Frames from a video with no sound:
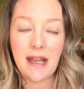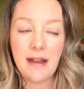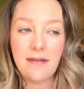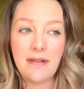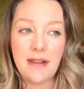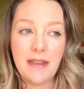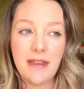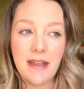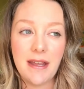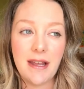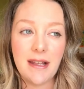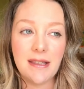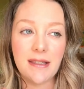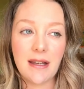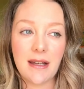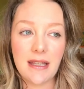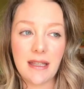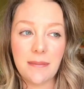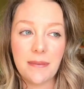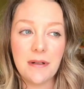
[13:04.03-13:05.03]
everything
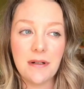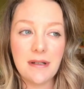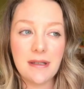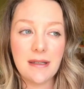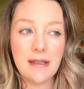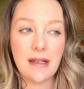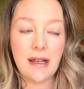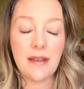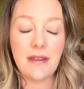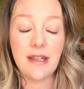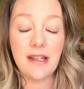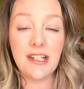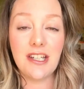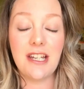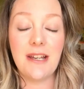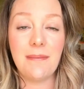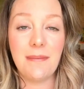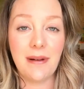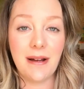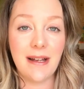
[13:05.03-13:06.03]
inside the box. I think
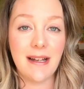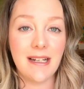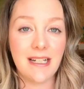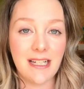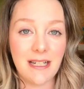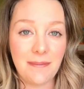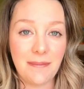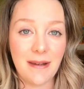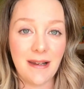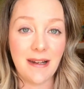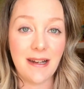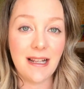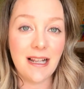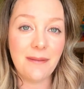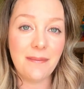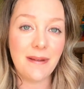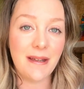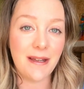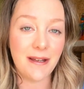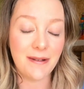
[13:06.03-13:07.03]
she might actually be a little
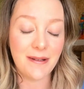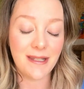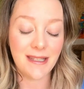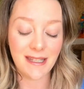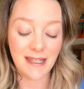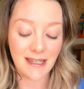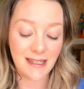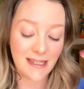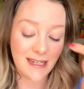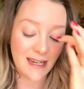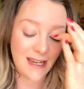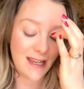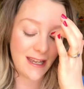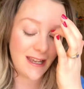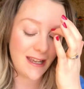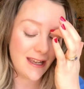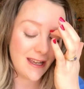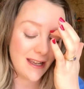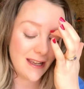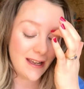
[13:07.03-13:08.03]
bit
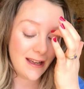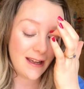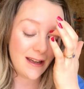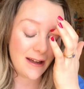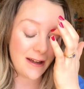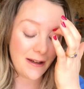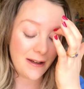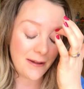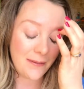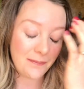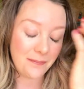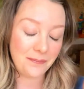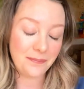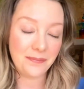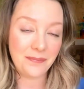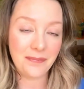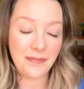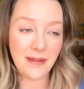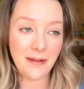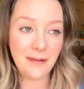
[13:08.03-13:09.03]
OCD.
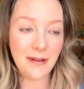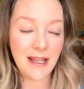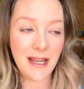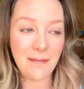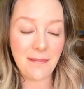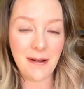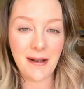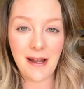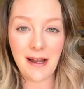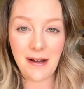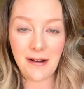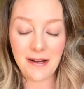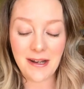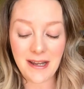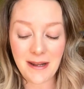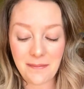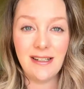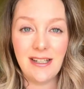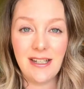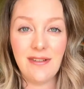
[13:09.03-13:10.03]
We'll keep an eye on
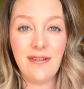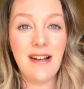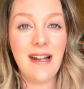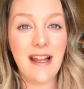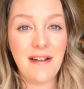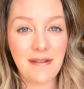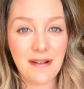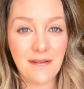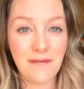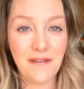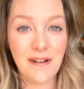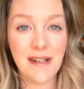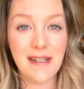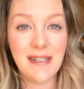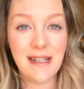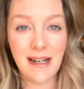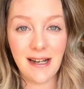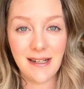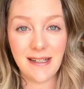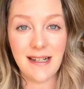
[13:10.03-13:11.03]
it. She's really having fun
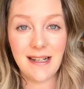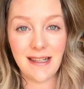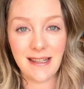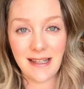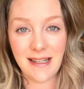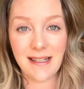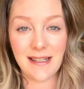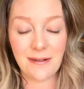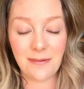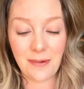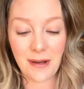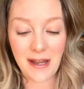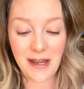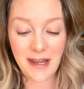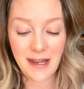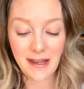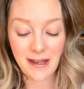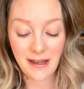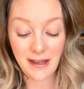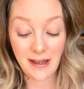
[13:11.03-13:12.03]
tidying things
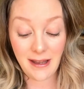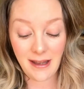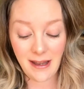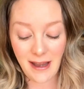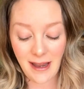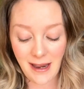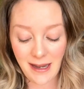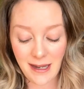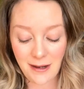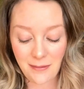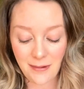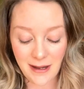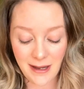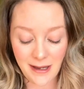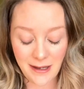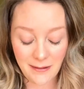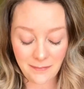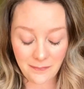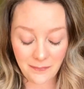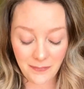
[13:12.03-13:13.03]
away. Anyway,